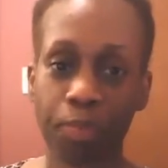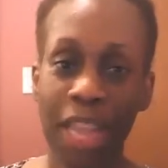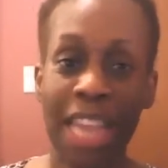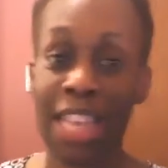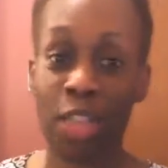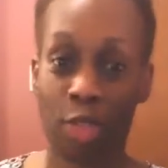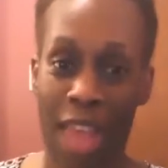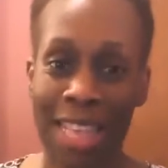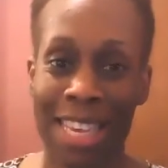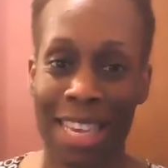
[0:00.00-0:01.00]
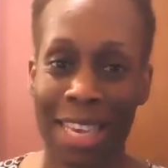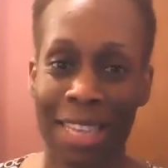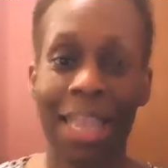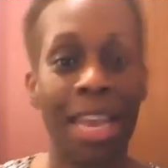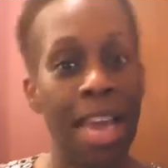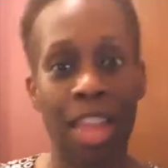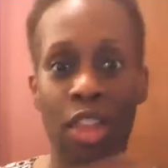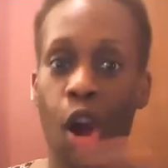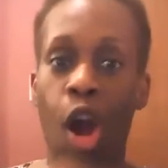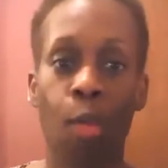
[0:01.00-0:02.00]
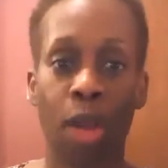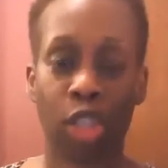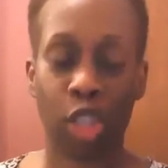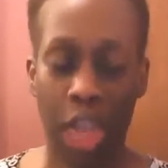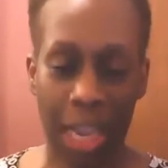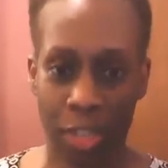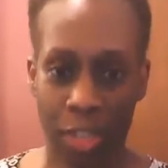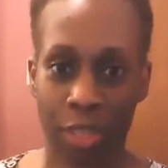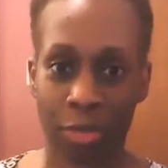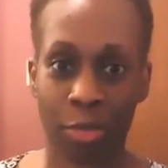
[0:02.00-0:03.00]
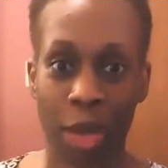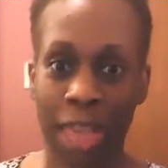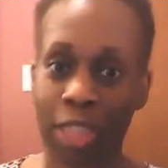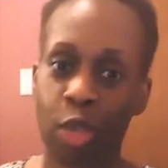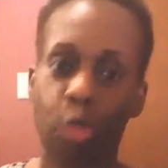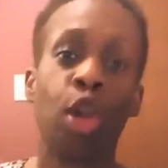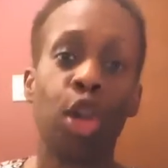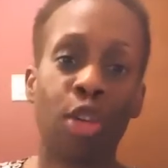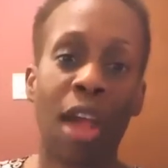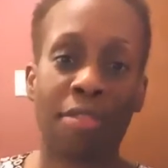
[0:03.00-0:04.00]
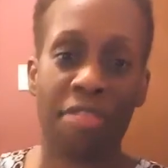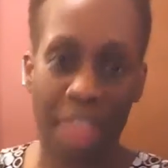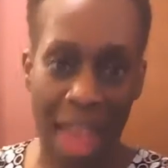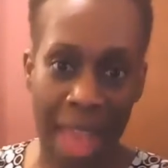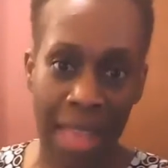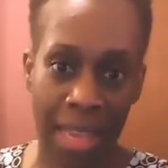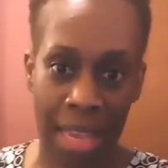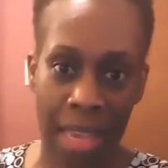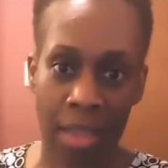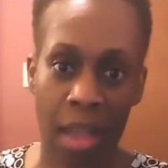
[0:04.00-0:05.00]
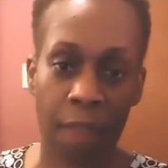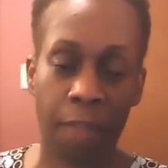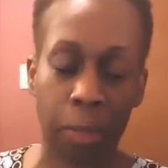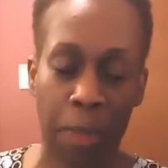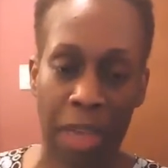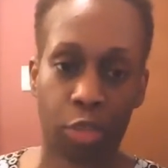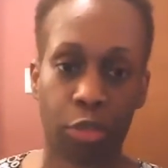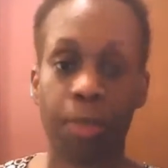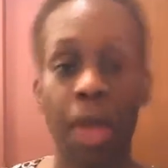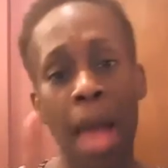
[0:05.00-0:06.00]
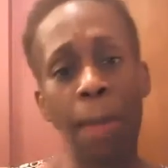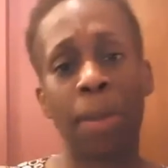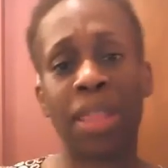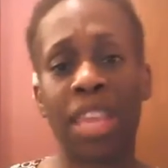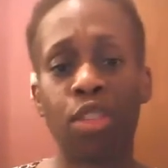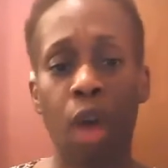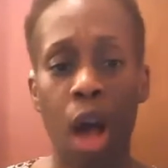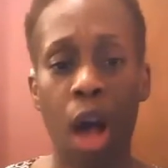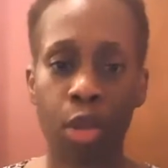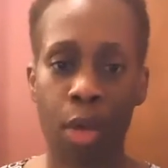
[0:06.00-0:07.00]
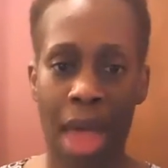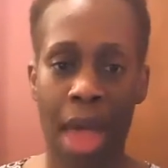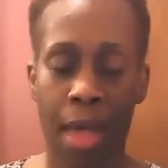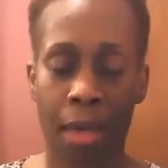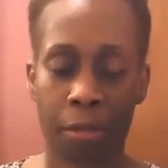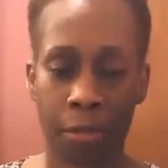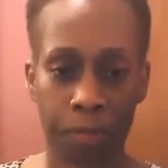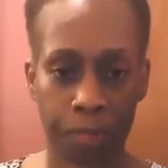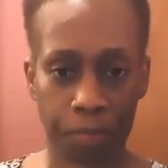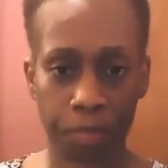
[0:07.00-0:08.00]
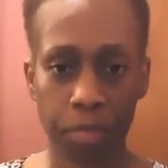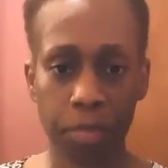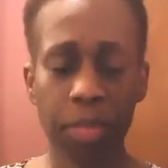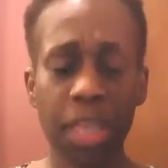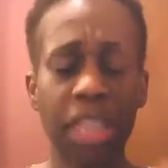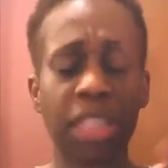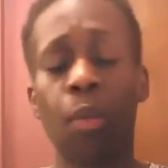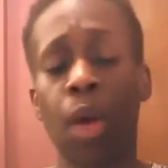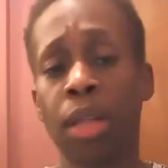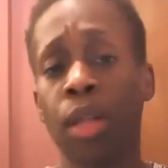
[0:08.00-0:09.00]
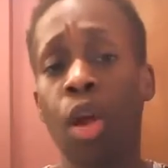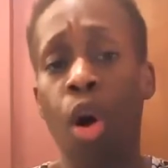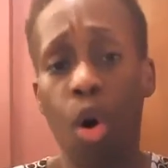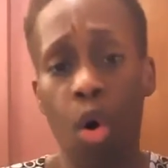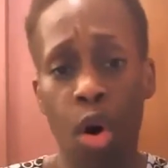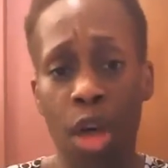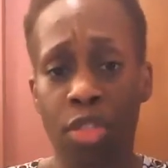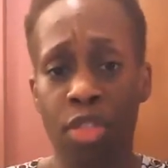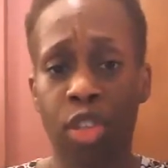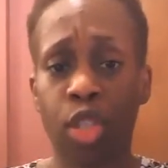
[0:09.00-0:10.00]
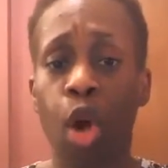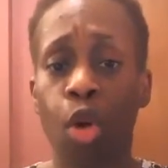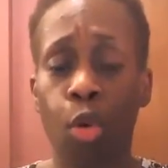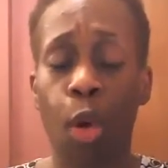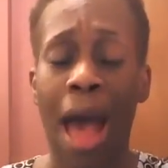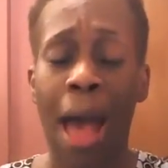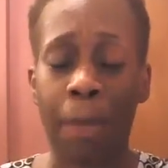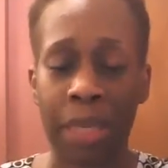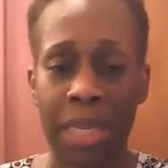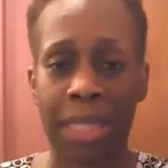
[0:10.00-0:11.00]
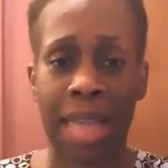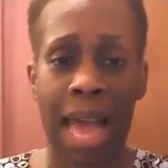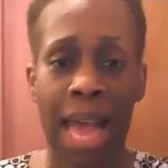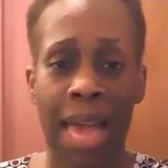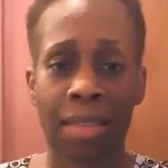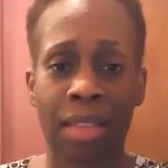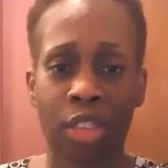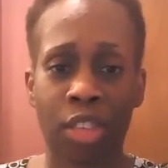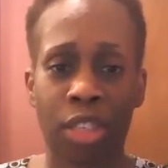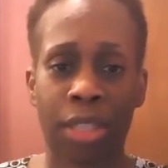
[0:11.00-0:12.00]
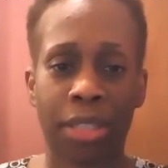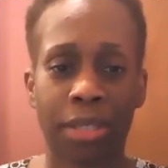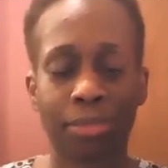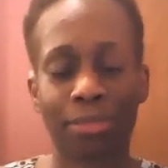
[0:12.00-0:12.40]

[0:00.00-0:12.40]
and then do that again, and they're always changing, right? So you have that end of the spectrum. But then you also have someone on the total opposite side that's just